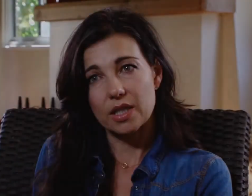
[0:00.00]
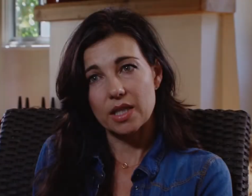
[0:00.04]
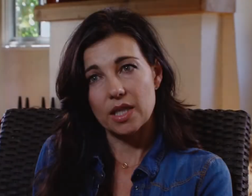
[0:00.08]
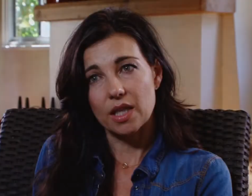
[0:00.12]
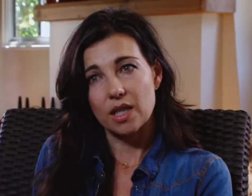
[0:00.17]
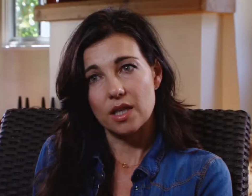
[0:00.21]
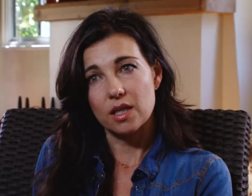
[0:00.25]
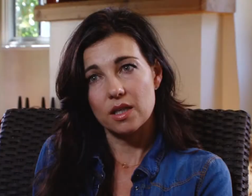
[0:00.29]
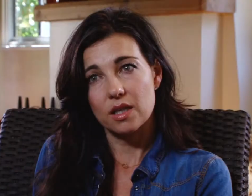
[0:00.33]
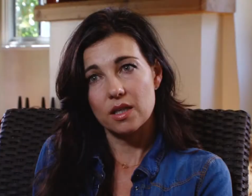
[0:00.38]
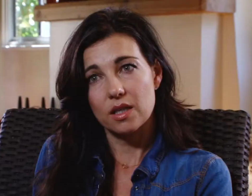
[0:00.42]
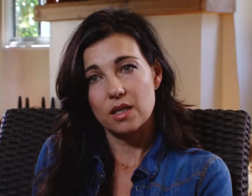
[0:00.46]

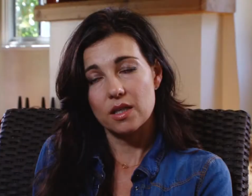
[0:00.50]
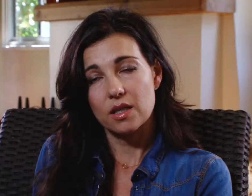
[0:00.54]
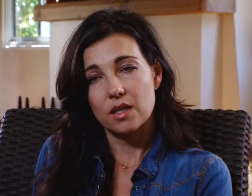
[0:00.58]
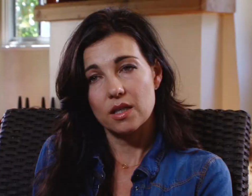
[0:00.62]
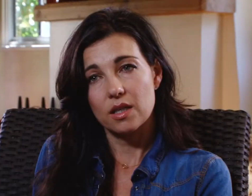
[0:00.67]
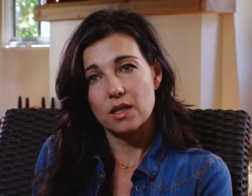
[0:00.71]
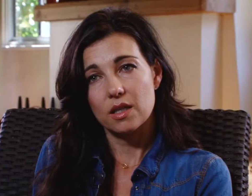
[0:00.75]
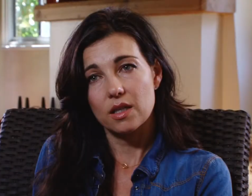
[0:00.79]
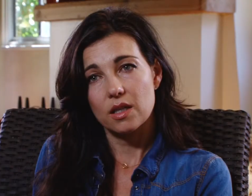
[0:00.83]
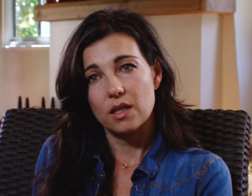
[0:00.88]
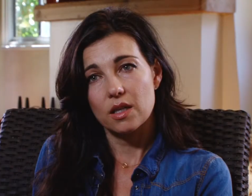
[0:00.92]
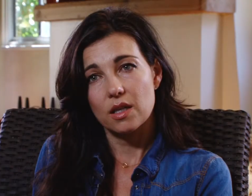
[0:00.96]
again,
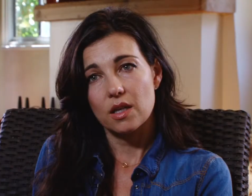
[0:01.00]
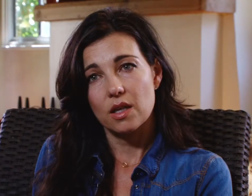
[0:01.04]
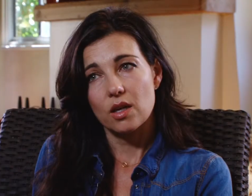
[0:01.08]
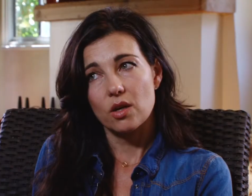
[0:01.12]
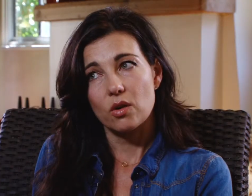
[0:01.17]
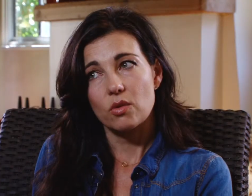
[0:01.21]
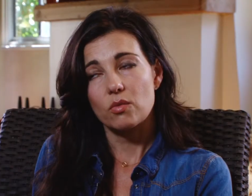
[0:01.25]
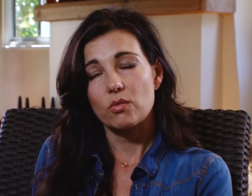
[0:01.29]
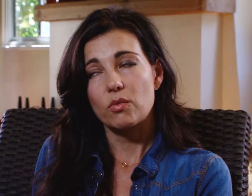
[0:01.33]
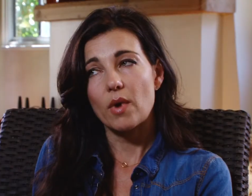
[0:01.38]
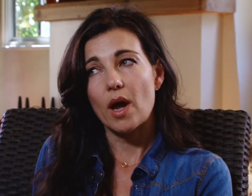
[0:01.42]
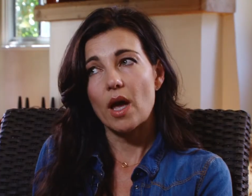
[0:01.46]

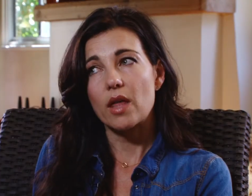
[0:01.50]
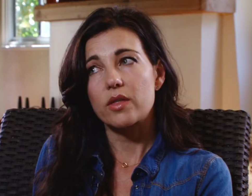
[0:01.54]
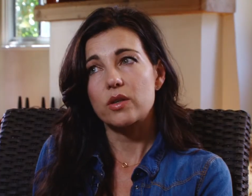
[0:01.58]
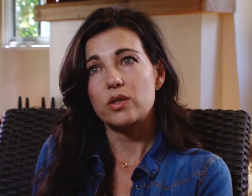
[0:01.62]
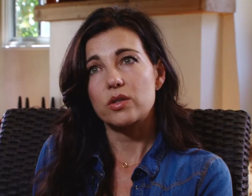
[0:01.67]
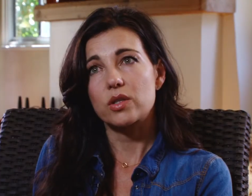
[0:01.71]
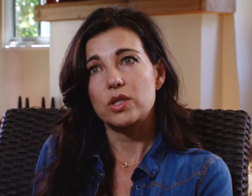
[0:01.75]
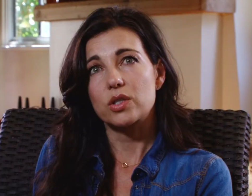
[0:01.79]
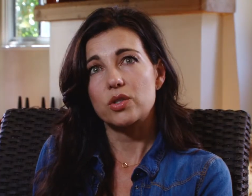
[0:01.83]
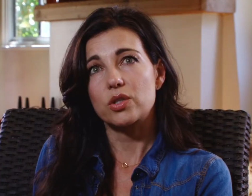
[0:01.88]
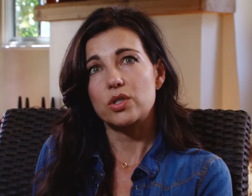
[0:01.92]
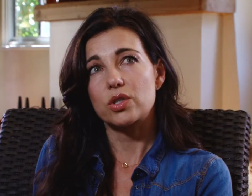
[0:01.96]
rather
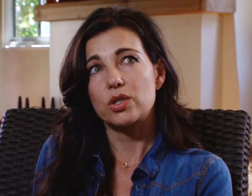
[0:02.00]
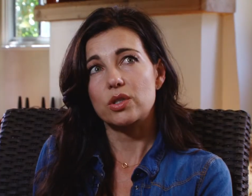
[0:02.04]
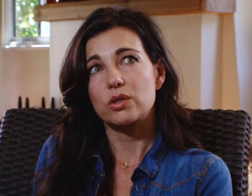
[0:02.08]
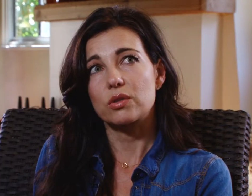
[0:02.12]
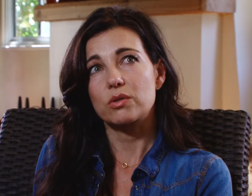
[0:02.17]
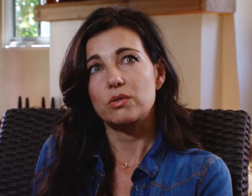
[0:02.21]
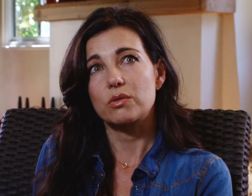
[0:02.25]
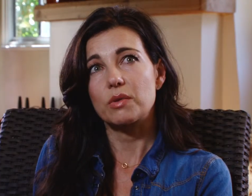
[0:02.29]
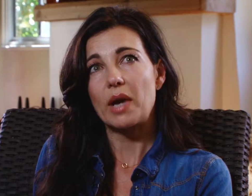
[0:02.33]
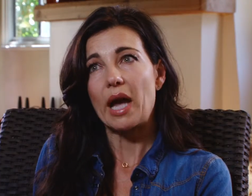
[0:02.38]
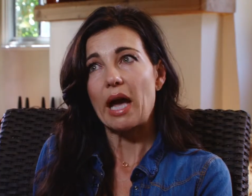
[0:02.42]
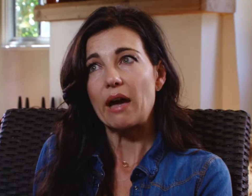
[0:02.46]
than
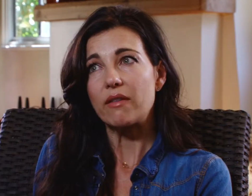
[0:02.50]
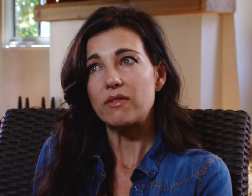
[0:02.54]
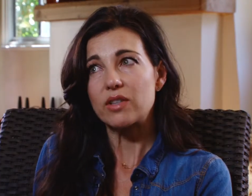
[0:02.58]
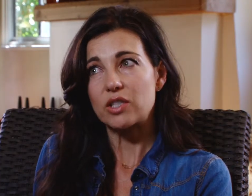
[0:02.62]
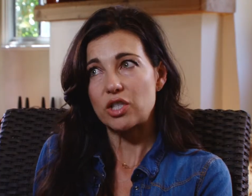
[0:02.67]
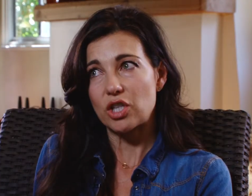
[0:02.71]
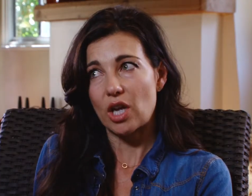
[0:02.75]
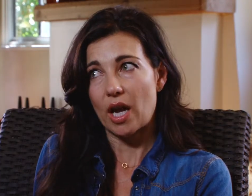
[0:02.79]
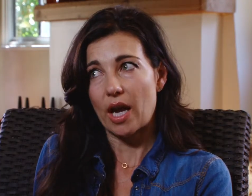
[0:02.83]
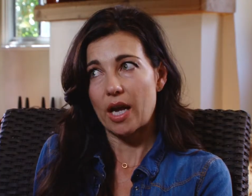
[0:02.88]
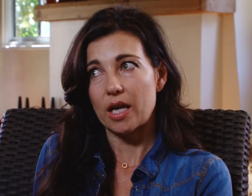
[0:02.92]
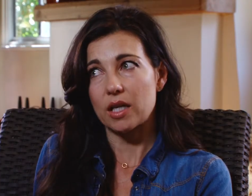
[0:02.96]
to have a
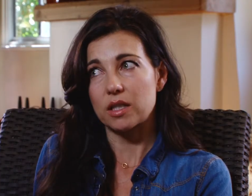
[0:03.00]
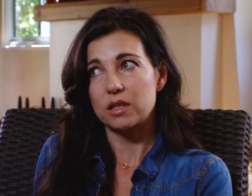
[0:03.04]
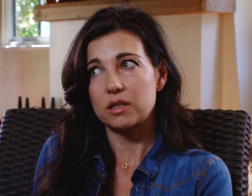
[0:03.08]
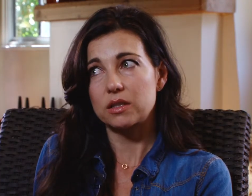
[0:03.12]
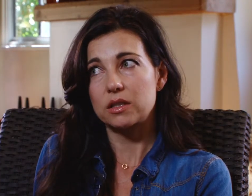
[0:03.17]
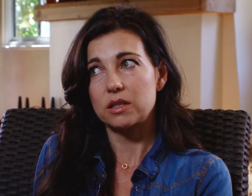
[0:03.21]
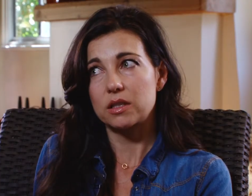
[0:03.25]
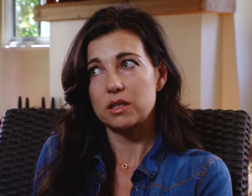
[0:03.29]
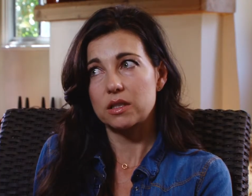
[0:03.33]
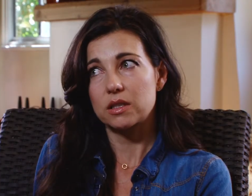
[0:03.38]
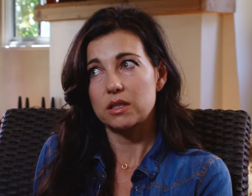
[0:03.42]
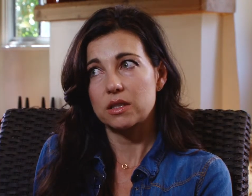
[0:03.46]
child
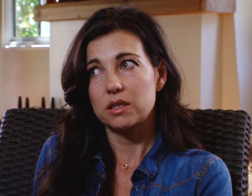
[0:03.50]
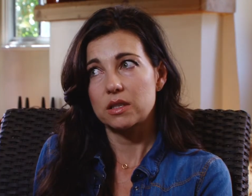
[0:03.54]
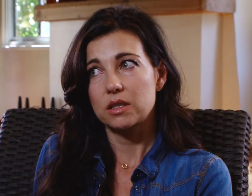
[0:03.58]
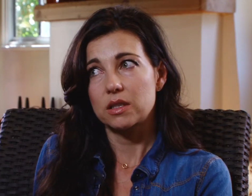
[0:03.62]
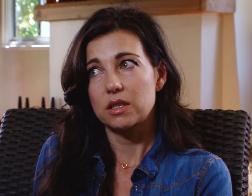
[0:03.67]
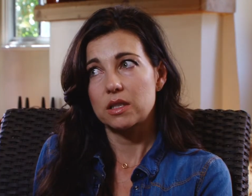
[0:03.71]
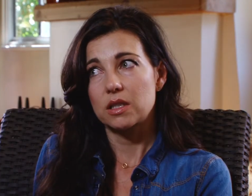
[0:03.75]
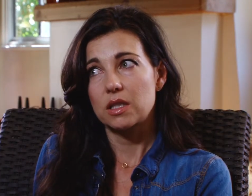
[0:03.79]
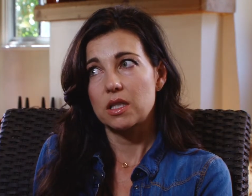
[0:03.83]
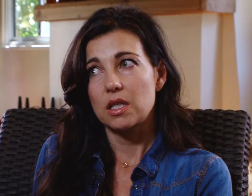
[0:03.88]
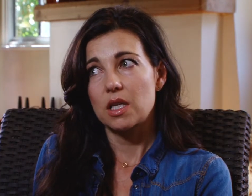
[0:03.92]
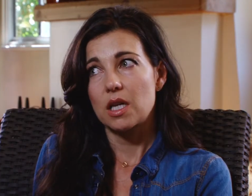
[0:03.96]

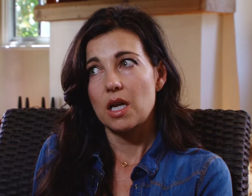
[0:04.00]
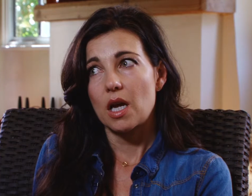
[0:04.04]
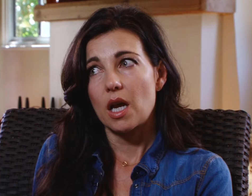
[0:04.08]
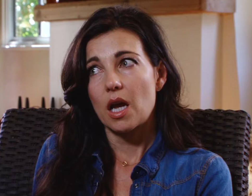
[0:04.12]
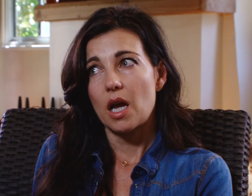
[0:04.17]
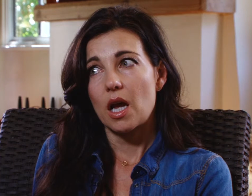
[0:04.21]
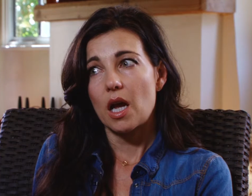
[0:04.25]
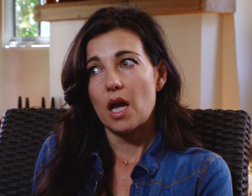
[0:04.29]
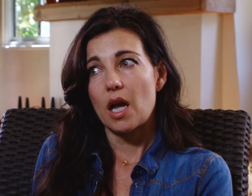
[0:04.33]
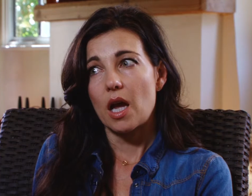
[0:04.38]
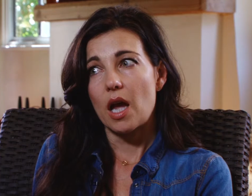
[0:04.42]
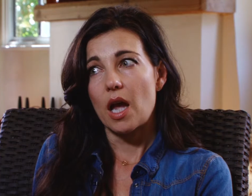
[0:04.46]

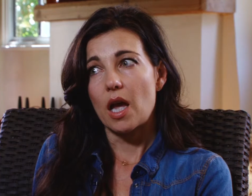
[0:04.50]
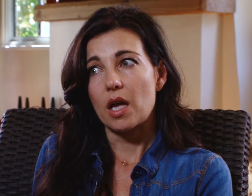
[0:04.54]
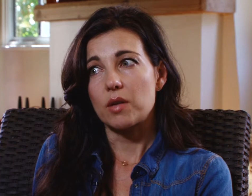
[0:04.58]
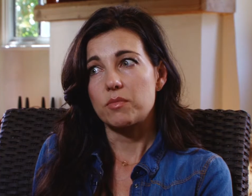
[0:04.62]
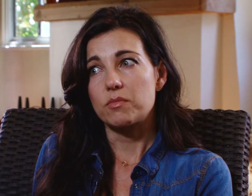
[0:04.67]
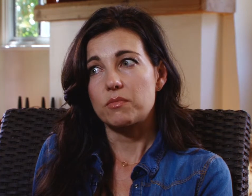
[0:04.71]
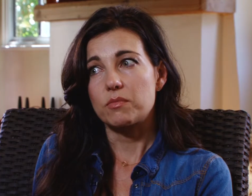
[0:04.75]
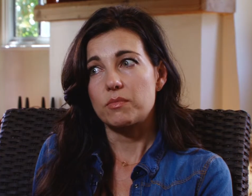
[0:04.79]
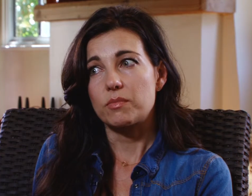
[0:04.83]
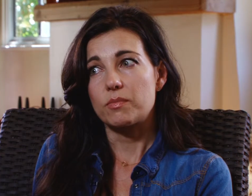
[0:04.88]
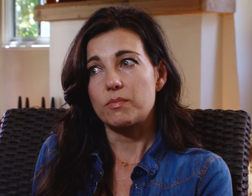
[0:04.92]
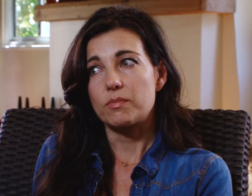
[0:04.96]

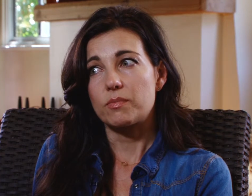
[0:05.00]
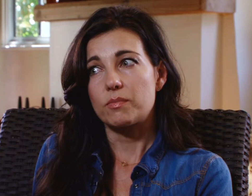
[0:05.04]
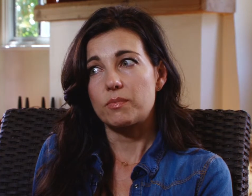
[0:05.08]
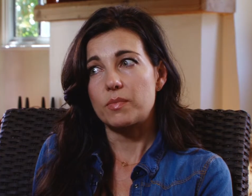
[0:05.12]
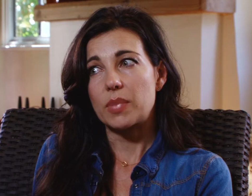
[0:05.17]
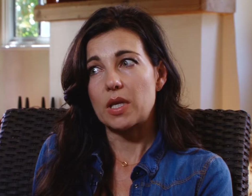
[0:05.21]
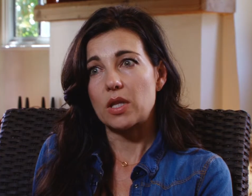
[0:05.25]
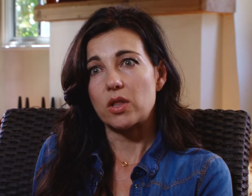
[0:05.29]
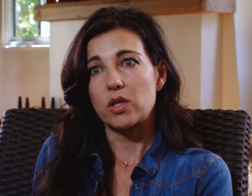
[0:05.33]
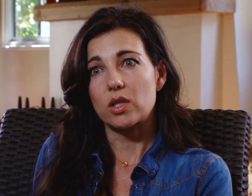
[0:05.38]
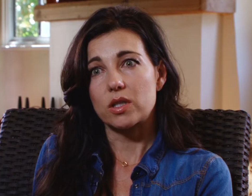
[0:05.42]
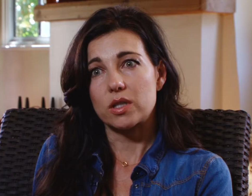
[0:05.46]
and
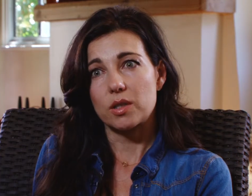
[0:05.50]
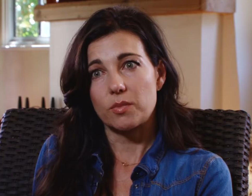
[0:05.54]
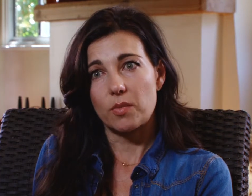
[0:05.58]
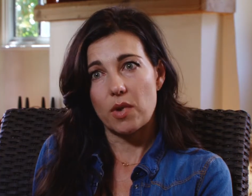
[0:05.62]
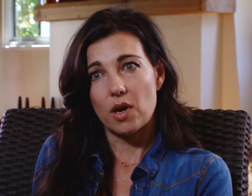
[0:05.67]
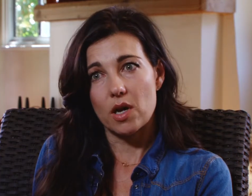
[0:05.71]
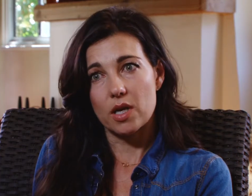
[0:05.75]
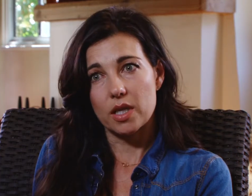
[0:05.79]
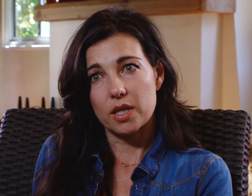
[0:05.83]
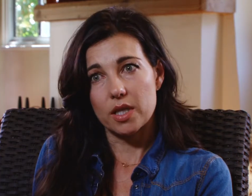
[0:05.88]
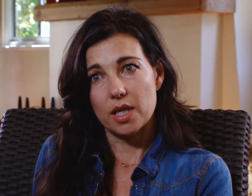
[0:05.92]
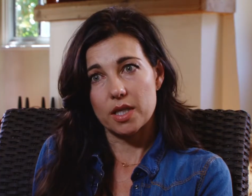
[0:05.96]
be looked
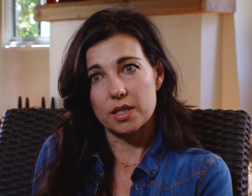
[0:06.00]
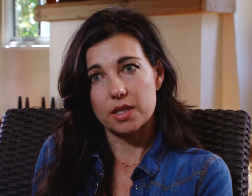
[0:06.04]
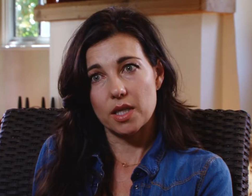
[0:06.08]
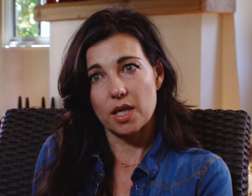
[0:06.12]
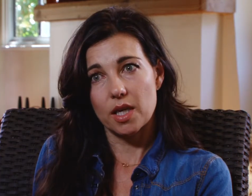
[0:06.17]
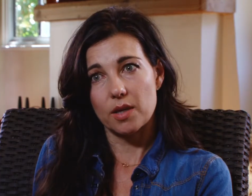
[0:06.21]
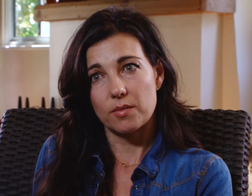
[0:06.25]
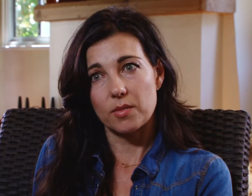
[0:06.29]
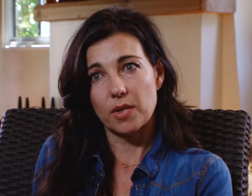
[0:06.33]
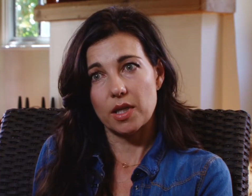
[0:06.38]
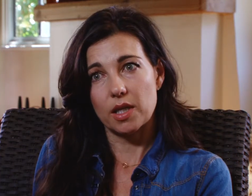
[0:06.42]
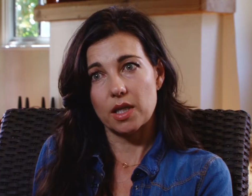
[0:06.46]
upon at that
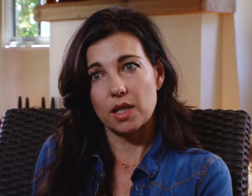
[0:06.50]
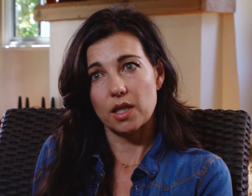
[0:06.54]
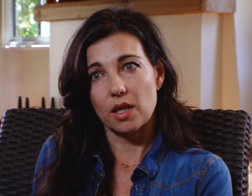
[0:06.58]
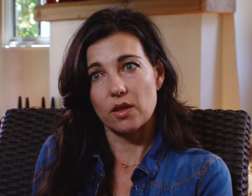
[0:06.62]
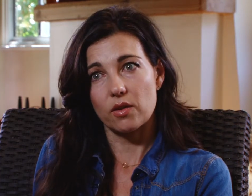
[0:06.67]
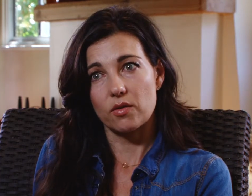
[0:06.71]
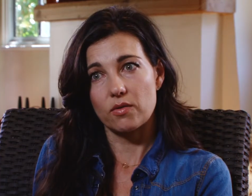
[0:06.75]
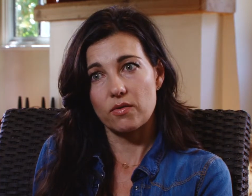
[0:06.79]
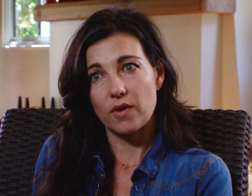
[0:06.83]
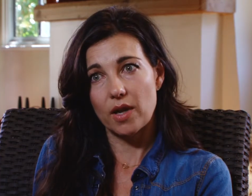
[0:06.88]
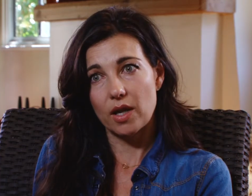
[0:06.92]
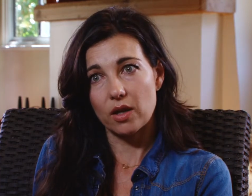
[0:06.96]
time like
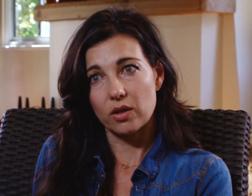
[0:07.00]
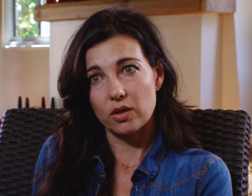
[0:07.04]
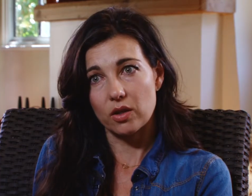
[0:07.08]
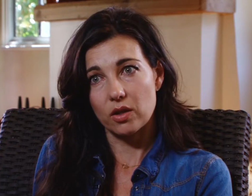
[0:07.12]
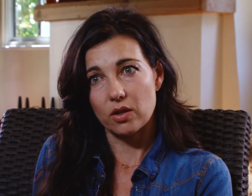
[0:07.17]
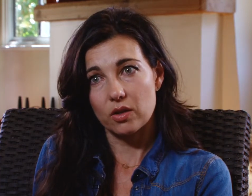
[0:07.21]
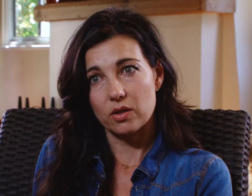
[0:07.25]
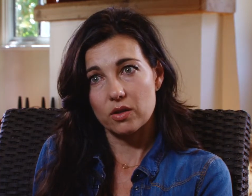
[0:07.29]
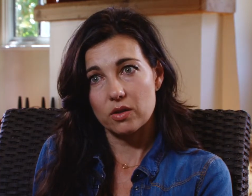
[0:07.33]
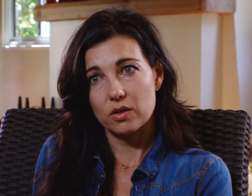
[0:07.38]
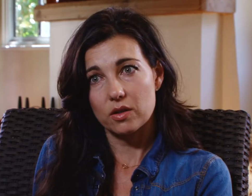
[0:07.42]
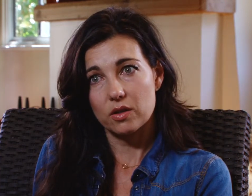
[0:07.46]
another failure.